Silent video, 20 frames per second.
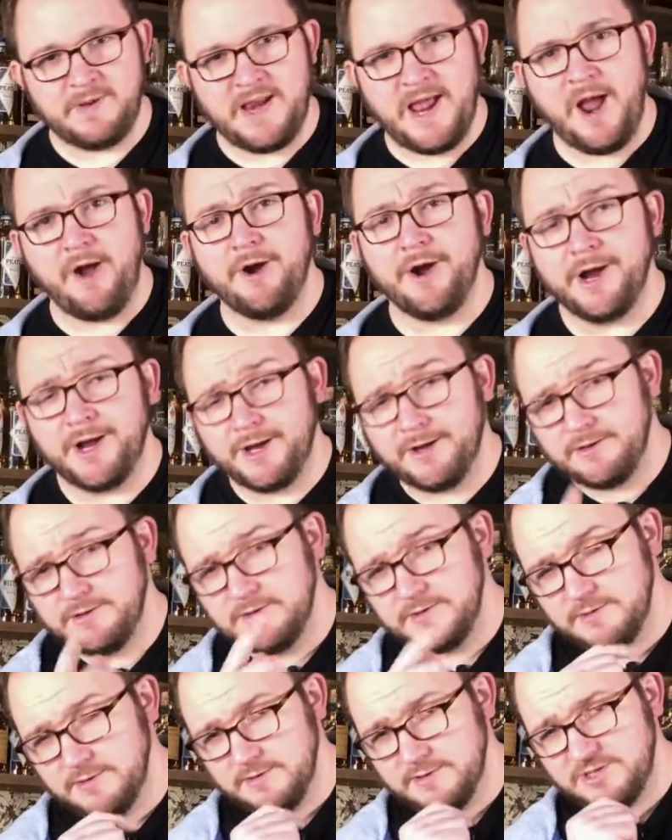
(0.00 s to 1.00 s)
but Eric,
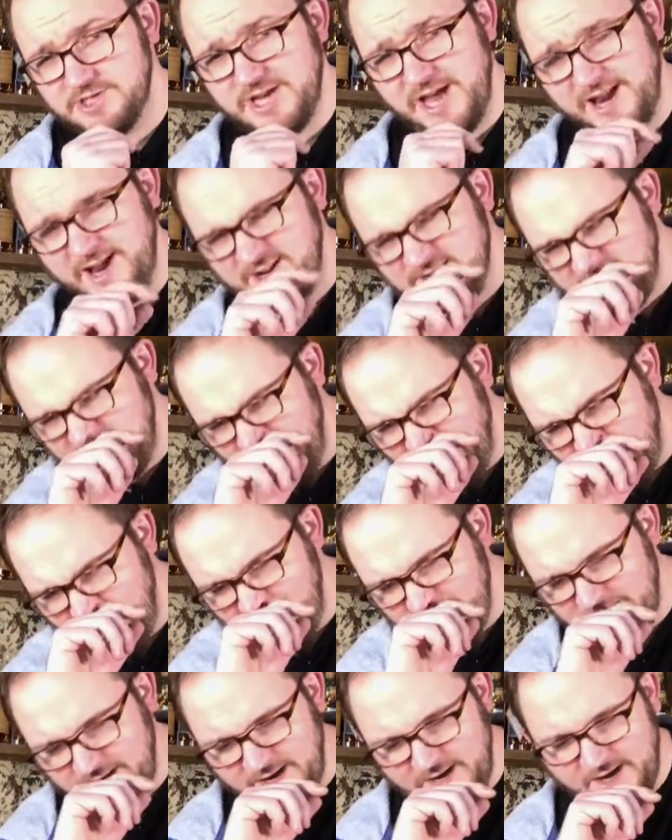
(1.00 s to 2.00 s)
shout out to
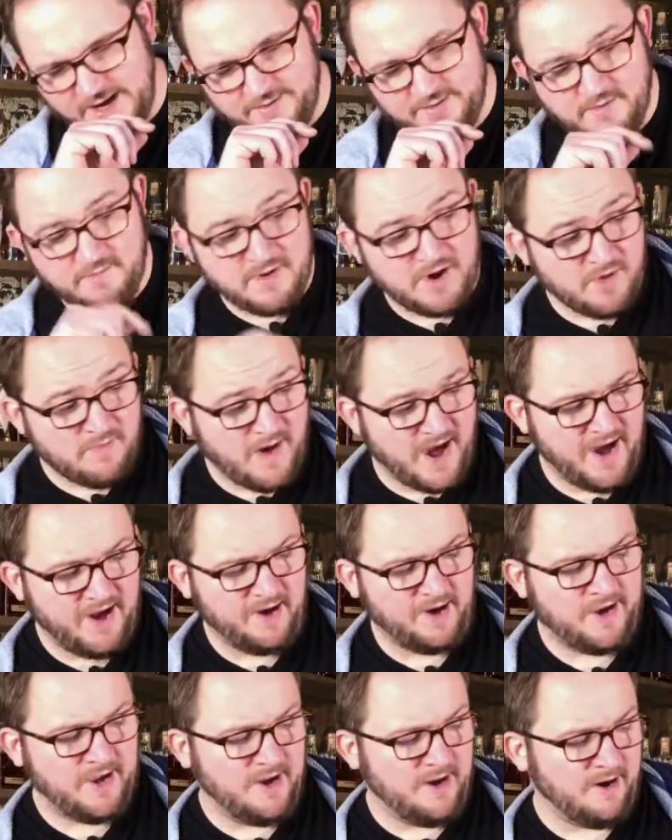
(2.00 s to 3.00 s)
Eric, uh, the beer
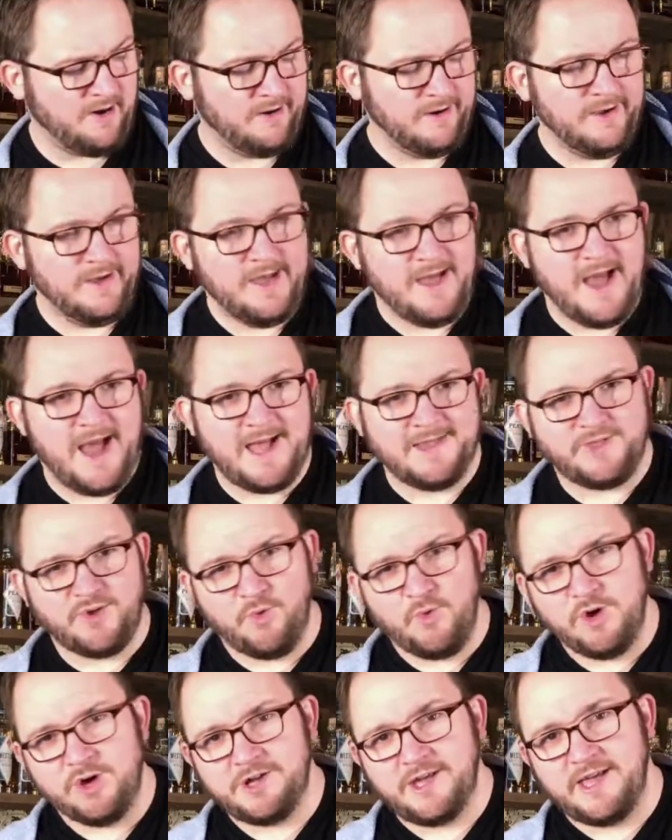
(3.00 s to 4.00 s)
buyer here at the
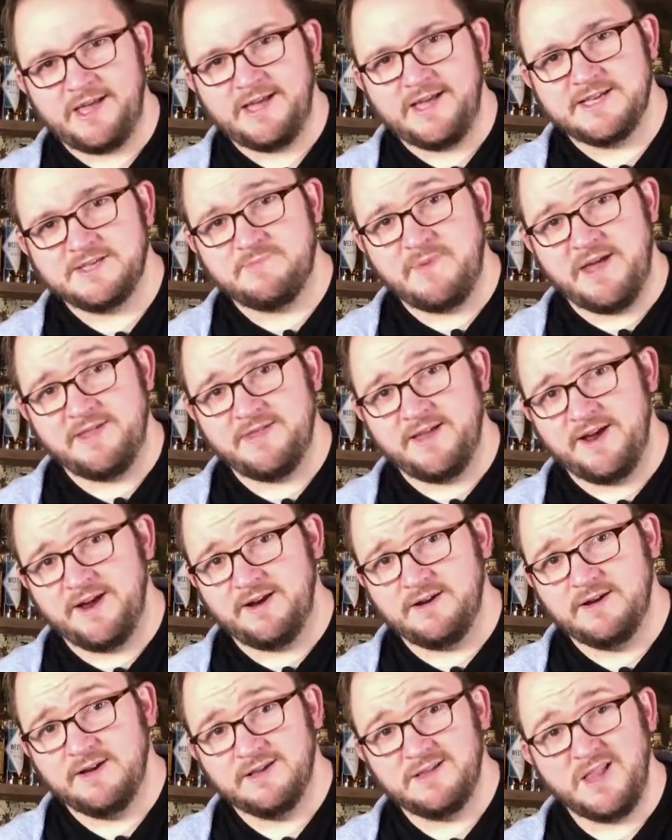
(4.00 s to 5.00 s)
Wilky, has been
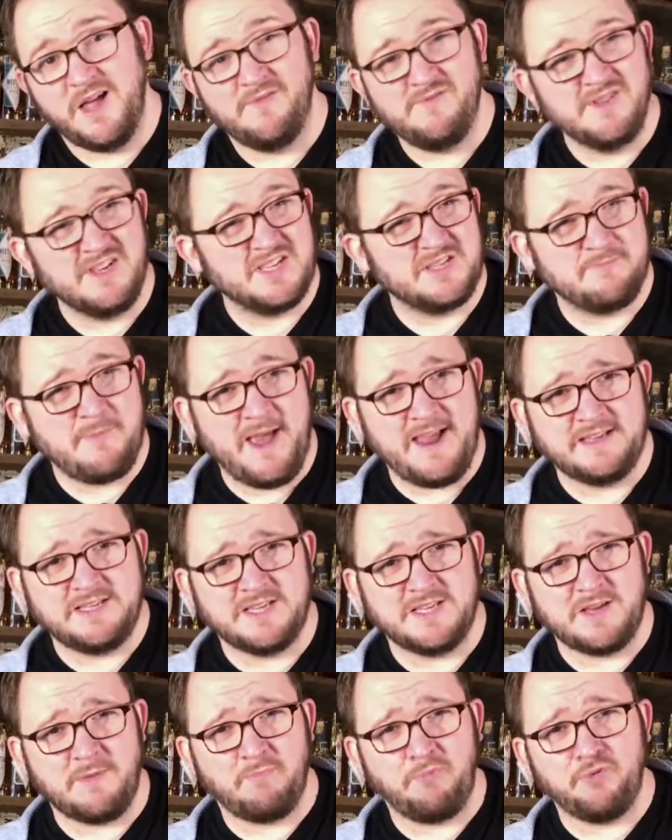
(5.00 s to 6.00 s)
there. Lovely space.
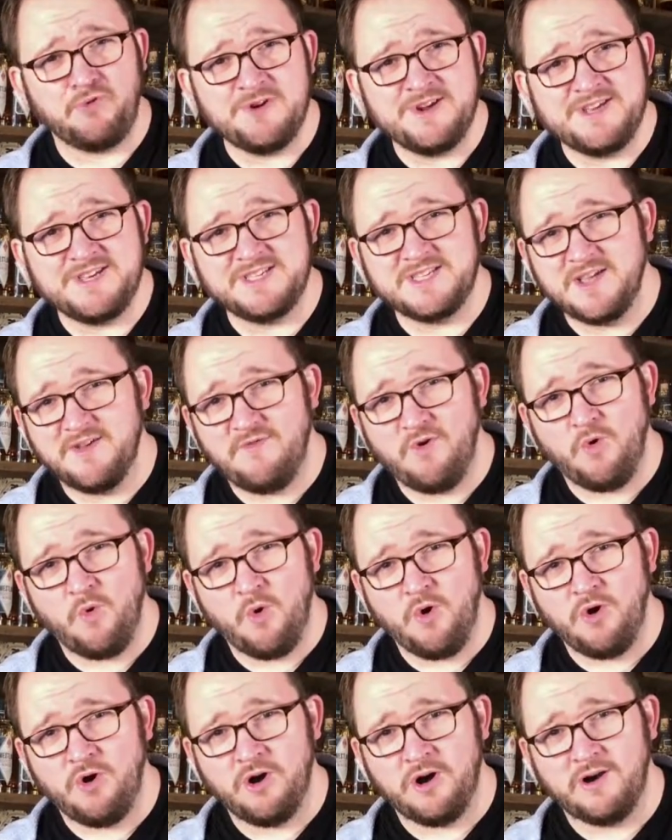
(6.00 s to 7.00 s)
It's a pre-Civil
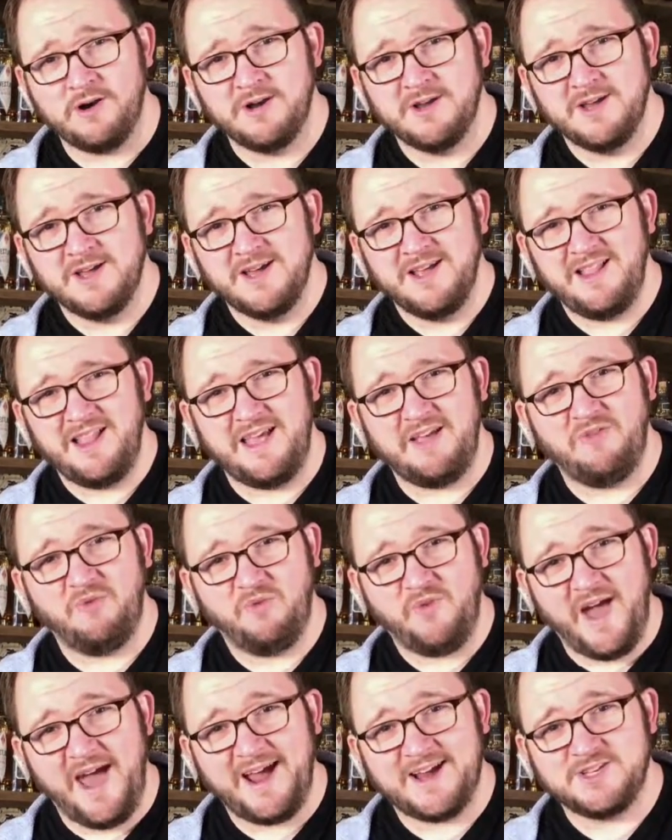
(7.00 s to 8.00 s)
War like
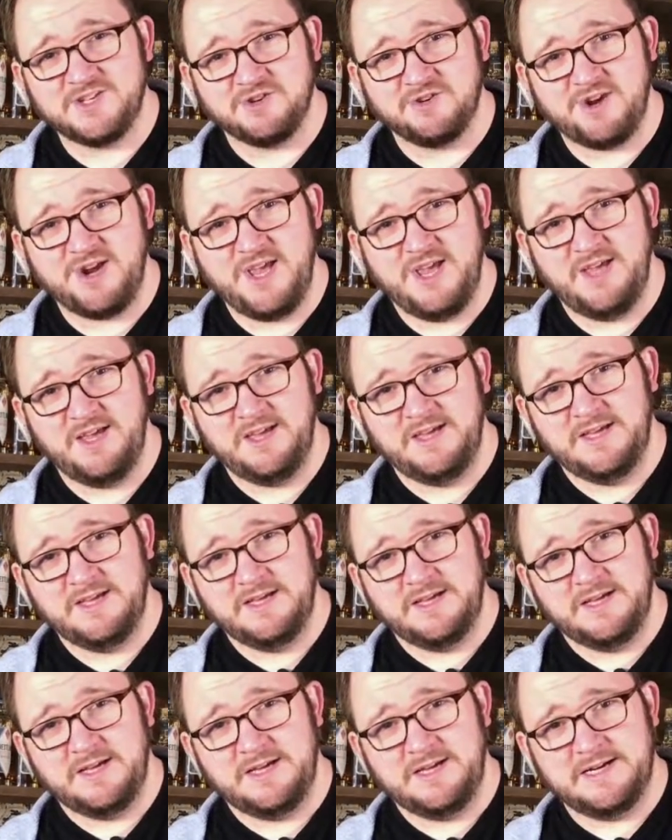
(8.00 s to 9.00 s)
factory.
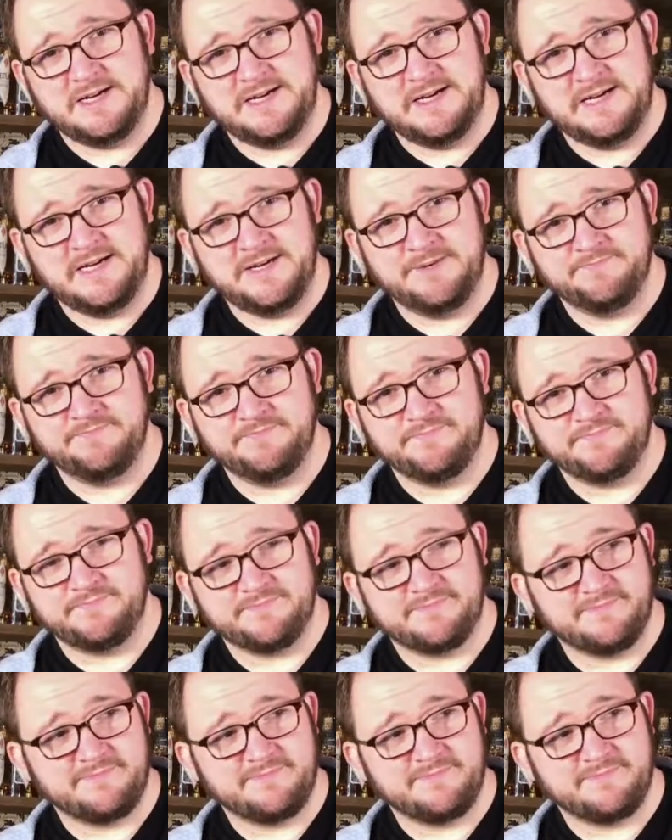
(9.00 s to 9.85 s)
Um,